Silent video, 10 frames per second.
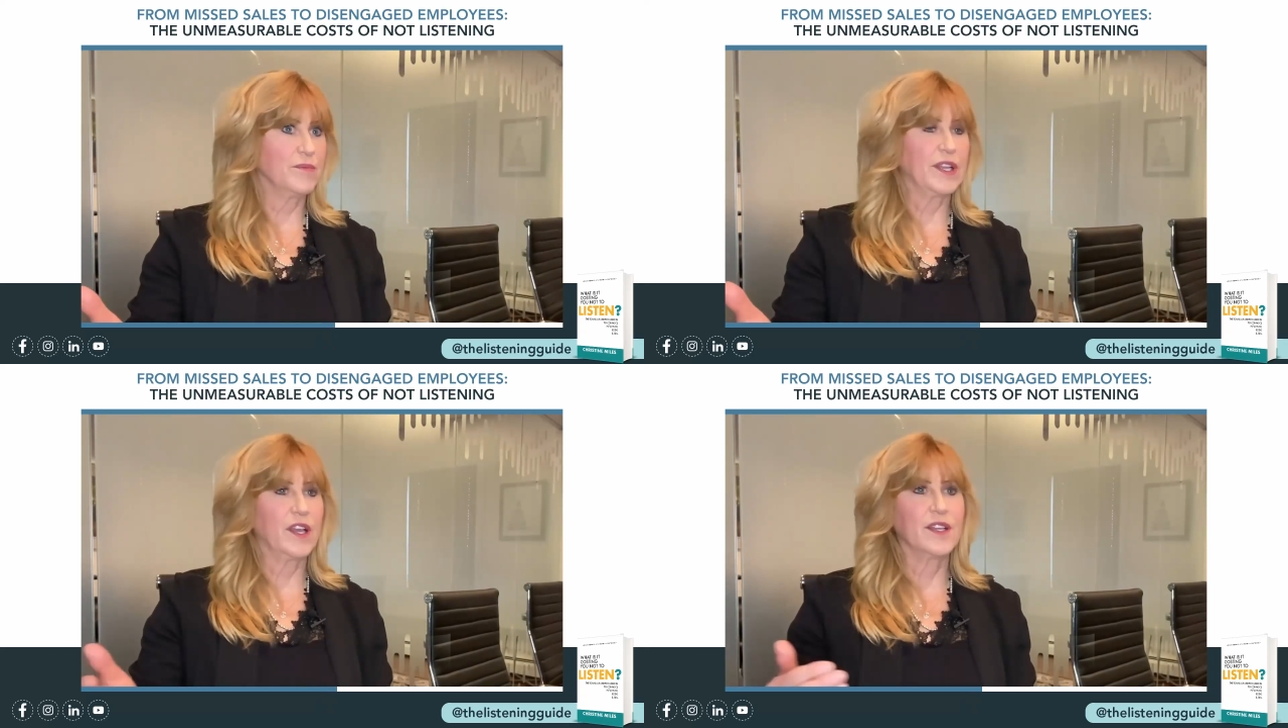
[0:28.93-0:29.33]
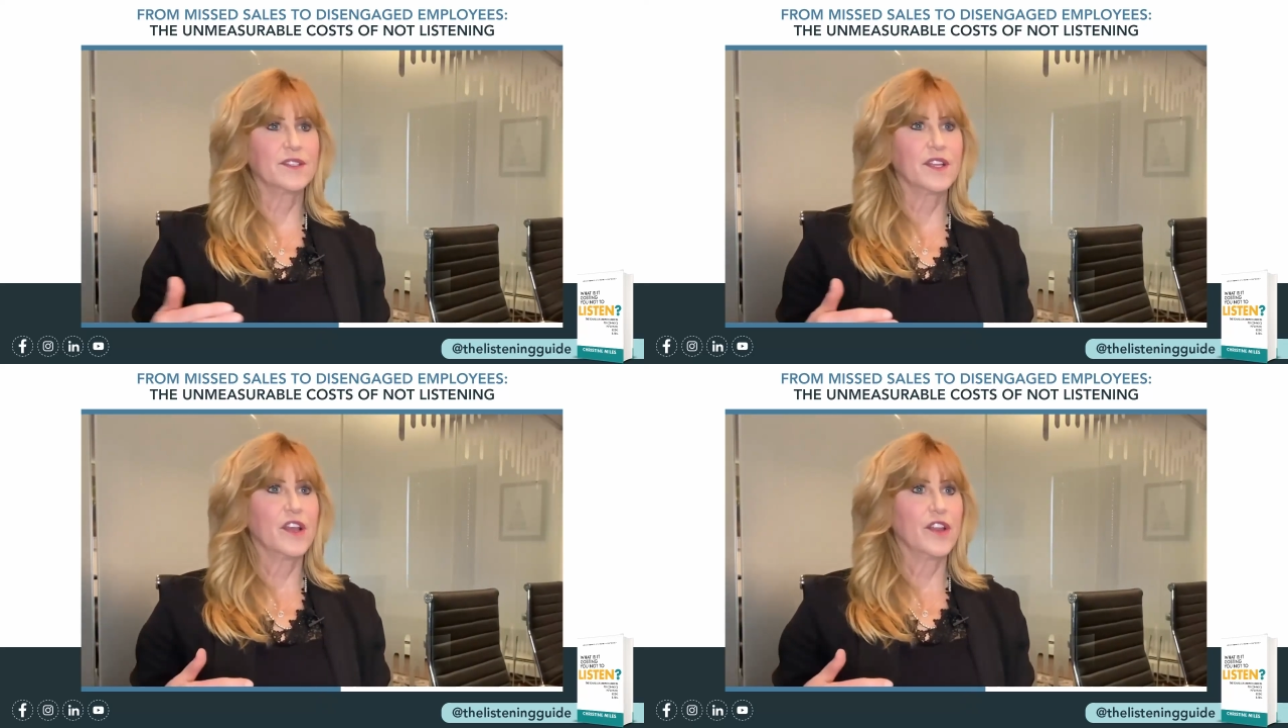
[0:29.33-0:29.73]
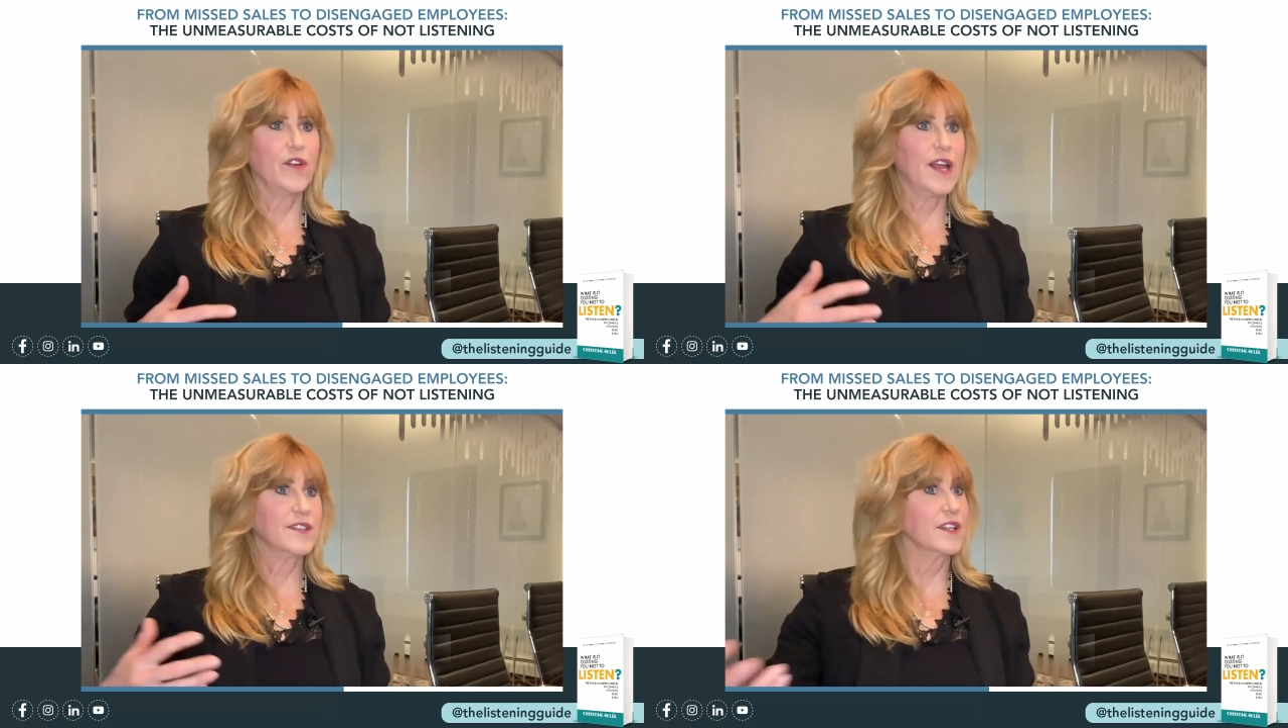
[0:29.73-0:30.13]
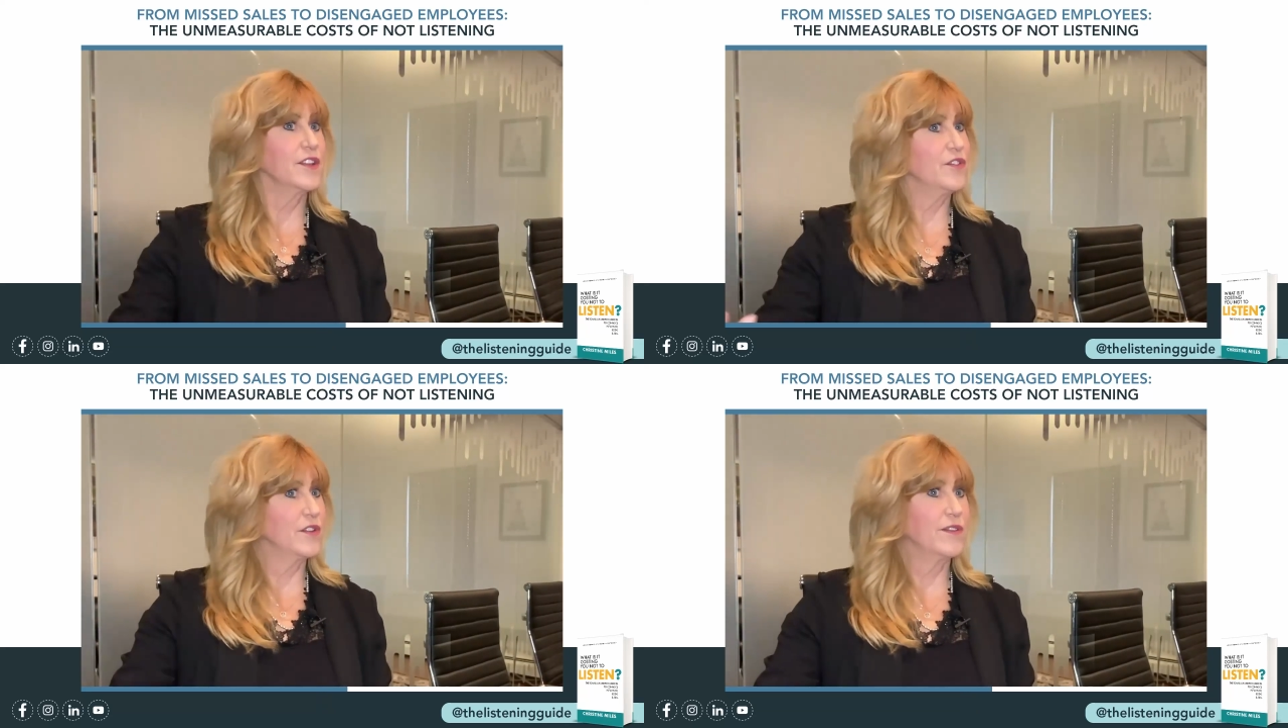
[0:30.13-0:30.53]
because you're asking,
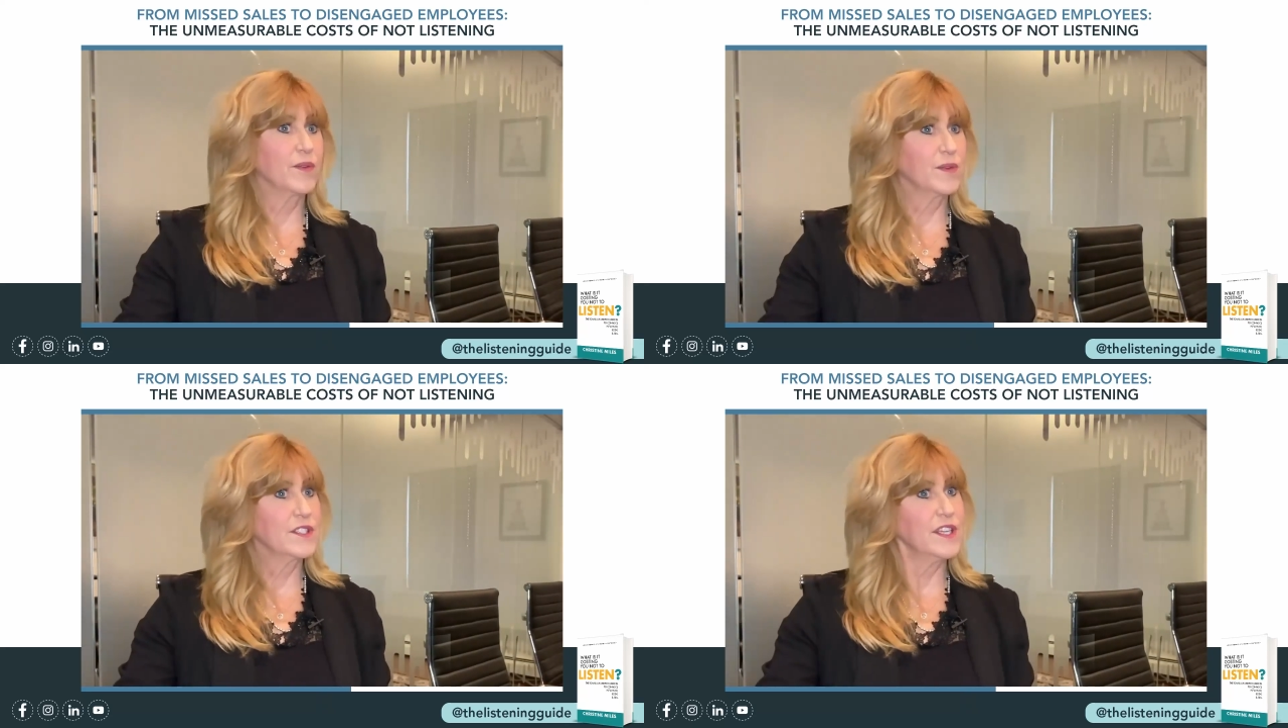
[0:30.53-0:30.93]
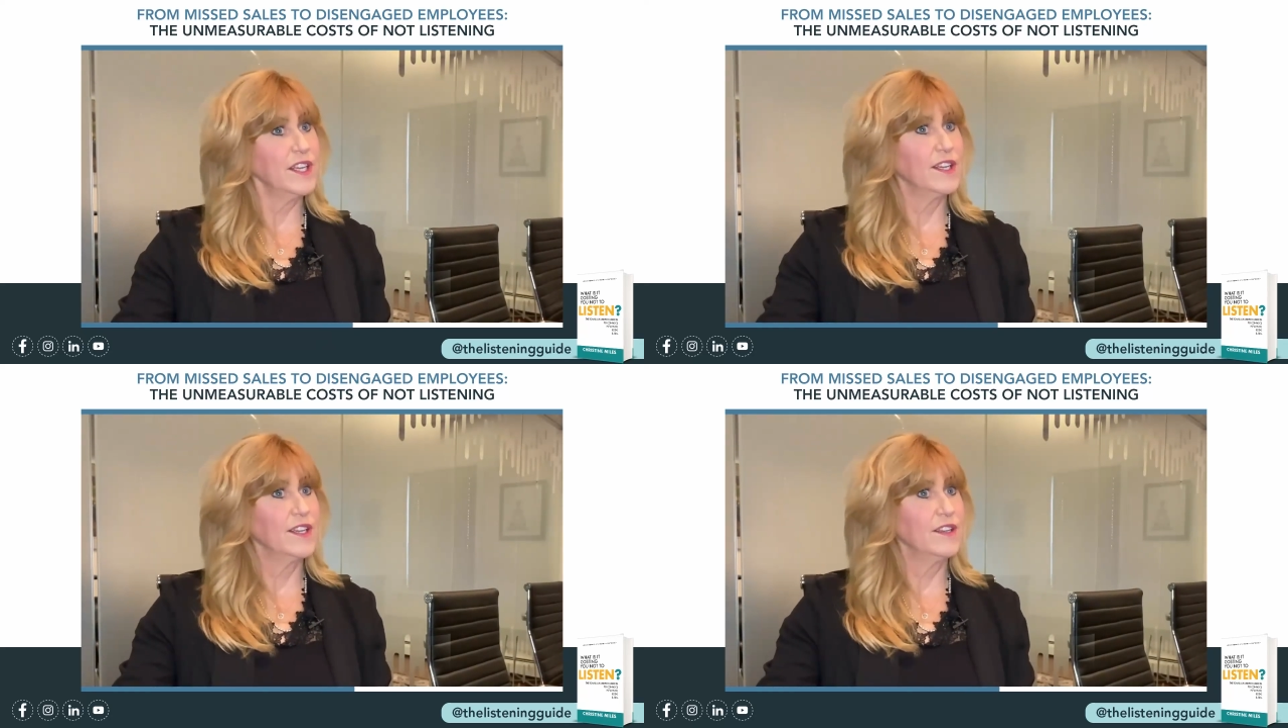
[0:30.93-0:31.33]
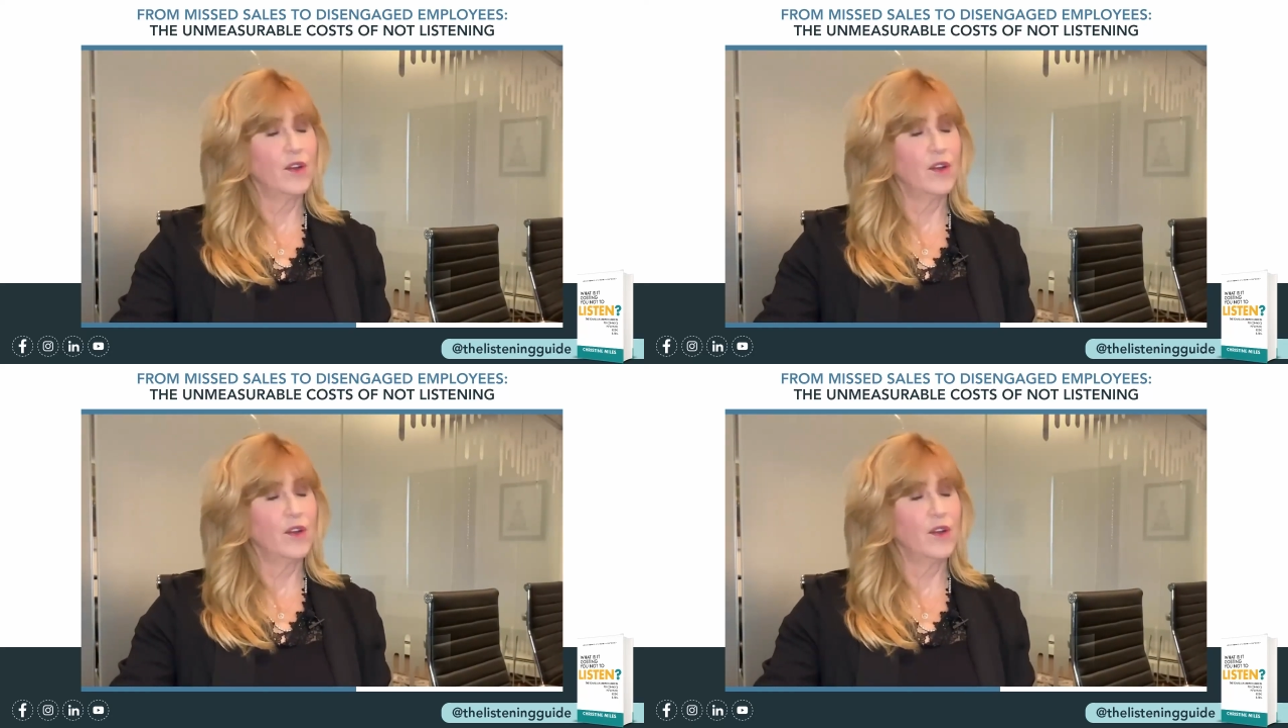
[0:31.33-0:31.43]
you're delivering what's needed,